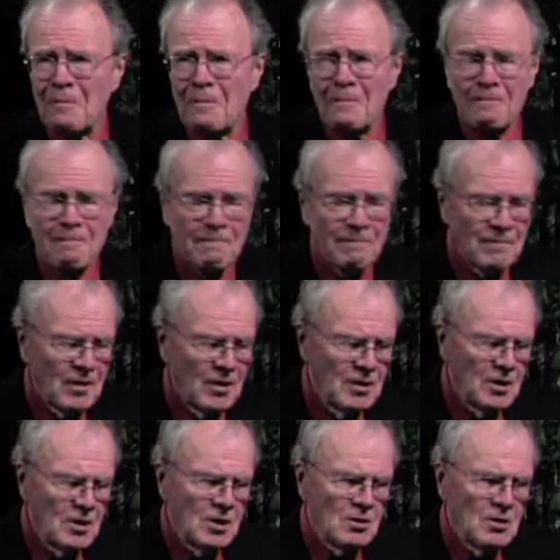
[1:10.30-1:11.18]
Yeah.
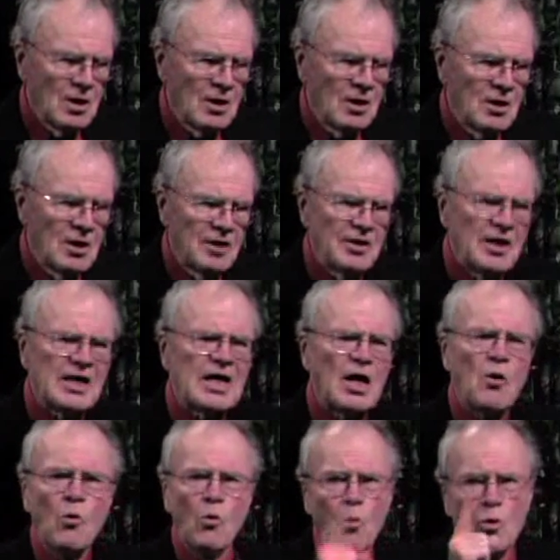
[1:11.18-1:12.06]
And then I
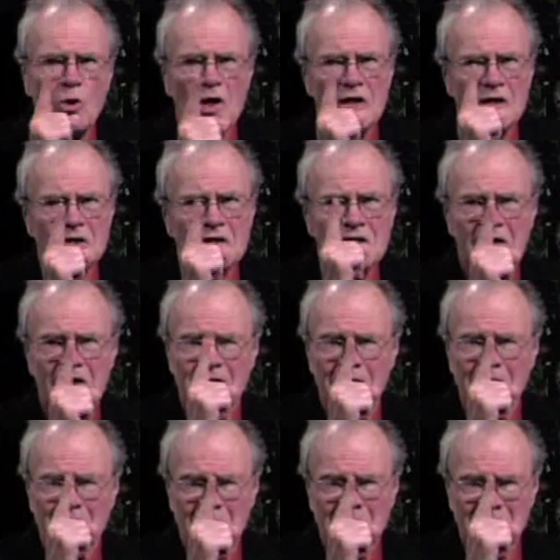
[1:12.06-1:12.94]
got one
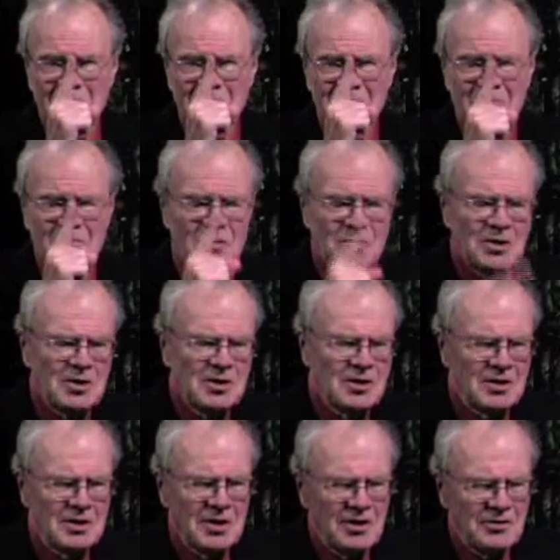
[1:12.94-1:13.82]
letter,
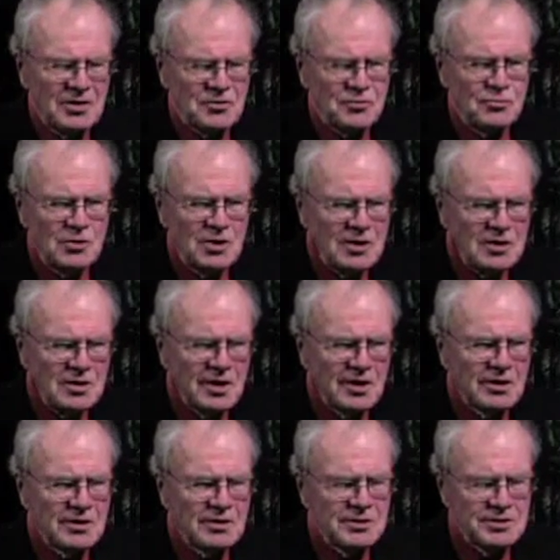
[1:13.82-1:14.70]
and this one
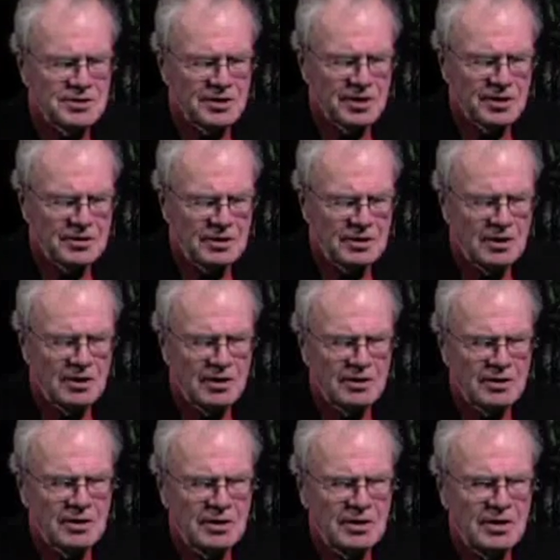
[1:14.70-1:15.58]
letter said,
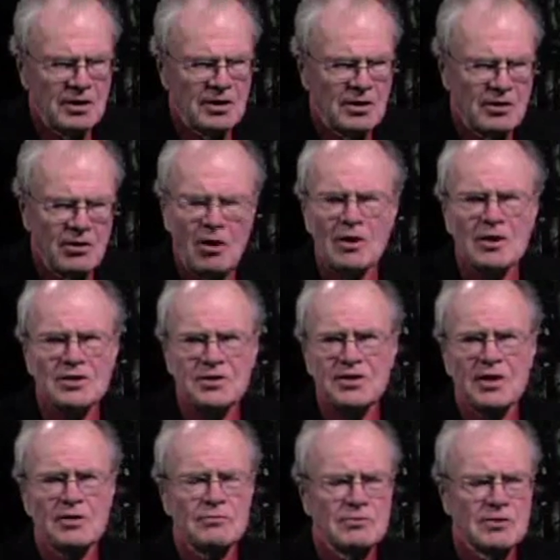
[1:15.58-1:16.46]
uh, all it
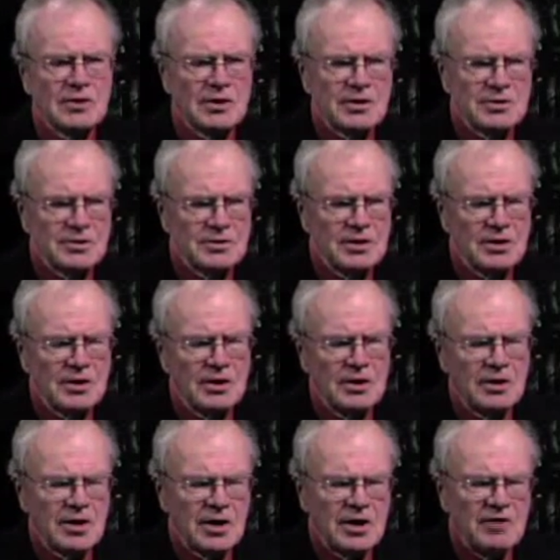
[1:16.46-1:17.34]
said was,
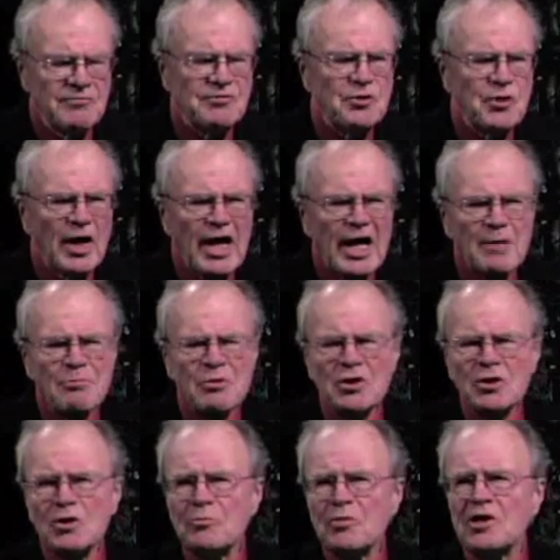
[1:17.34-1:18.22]
uh, "If you
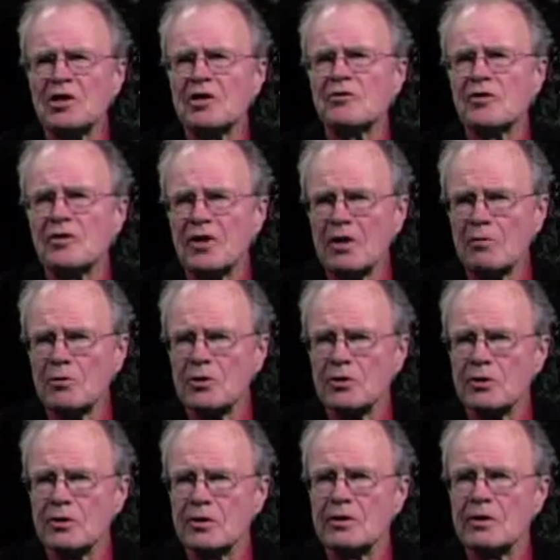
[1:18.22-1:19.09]
happen to be in the
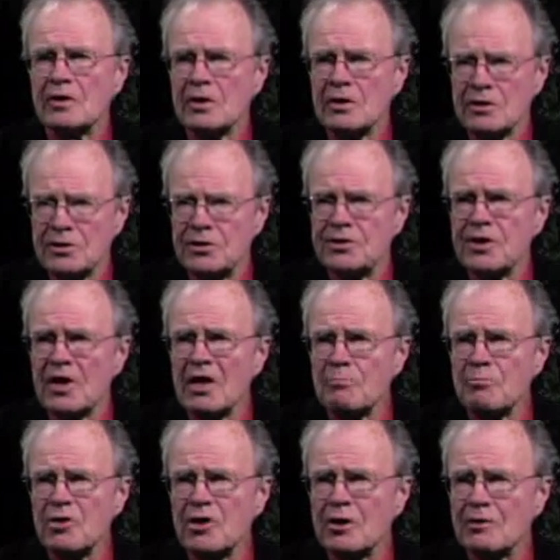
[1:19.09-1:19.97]
neighborhood,
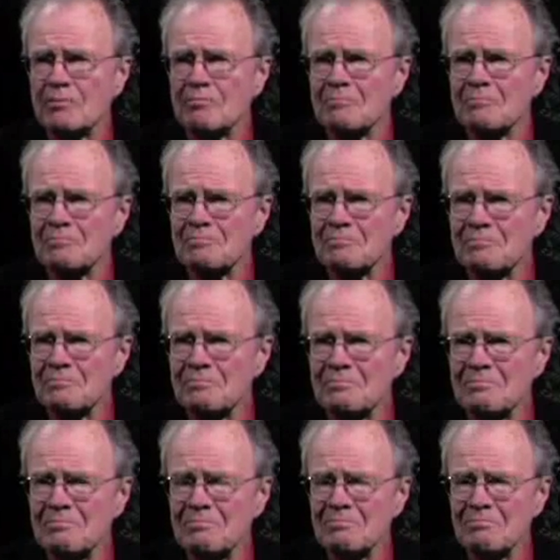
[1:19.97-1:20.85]
stop in."
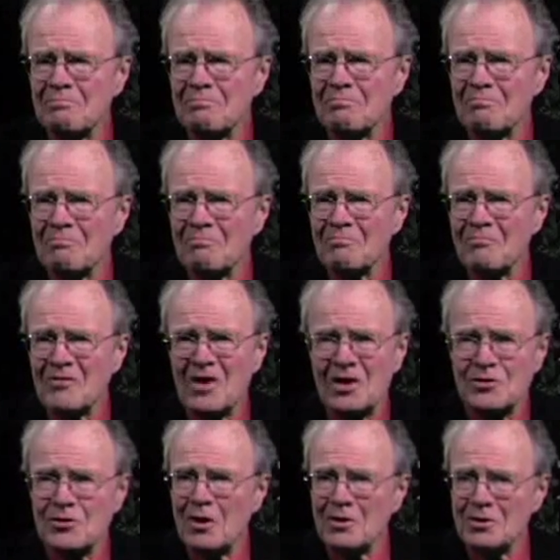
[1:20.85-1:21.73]

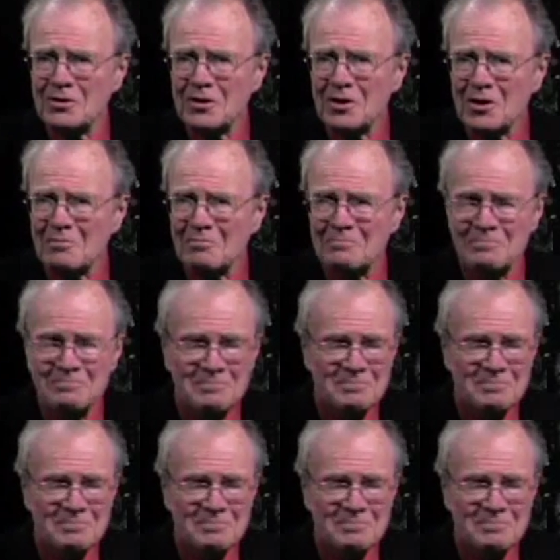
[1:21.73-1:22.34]
That's all it said.